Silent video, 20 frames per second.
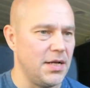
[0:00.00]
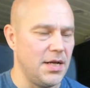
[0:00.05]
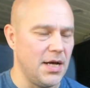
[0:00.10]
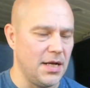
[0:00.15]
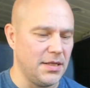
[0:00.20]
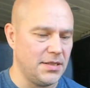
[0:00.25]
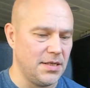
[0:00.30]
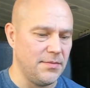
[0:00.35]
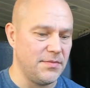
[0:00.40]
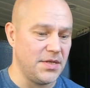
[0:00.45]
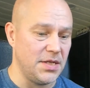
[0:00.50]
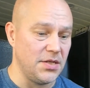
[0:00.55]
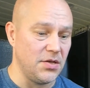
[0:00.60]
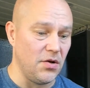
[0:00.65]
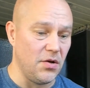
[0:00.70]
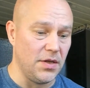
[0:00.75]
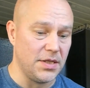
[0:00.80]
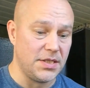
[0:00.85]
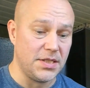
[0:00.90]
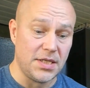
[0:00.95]
attempts and
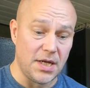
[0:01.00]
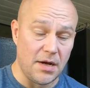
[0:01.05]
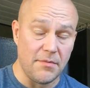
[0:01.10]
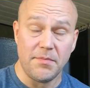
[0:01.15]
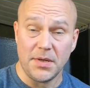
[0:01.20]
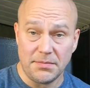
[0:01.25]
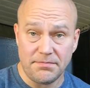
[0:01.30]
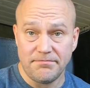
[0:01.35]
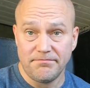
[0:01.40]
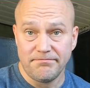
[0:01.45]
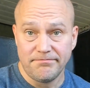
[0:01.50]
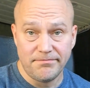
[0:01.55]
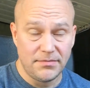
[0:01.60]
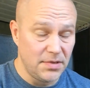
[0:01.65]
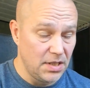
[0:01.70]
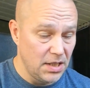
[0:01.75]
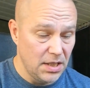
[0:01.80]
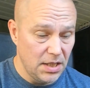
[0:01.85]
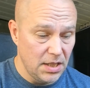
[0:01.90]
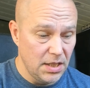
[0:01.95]
all that stuff, but
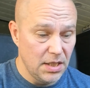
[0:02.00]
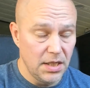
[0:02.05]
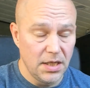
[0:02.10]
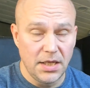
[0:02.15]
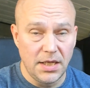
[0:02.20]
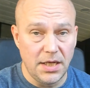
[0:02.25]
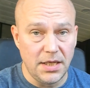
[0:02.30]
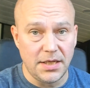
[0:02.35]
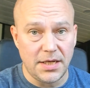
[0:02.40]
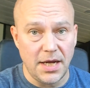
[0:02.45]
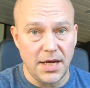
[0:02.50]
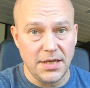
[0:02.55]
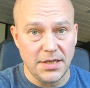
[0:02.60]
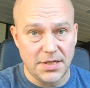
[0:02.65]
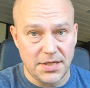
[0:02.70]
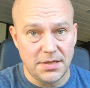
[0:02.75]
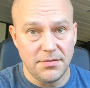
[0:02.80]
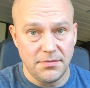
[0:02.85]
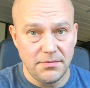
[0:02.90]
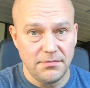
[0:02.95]
in
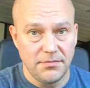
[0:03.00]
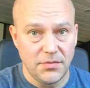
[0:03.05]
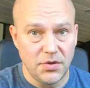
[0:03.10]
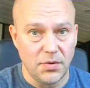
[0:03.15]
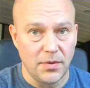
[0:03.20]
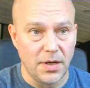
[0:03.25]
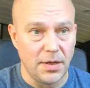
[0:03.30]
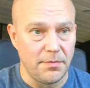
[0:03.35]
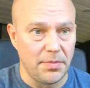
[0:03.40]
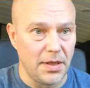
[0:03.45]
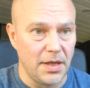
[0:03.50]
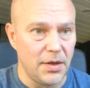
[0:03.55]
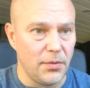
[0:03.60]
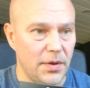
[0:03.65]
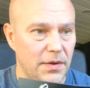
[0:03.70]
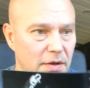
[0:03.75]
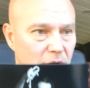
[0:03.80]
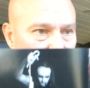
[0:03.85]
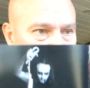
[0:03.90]
case you want to play with your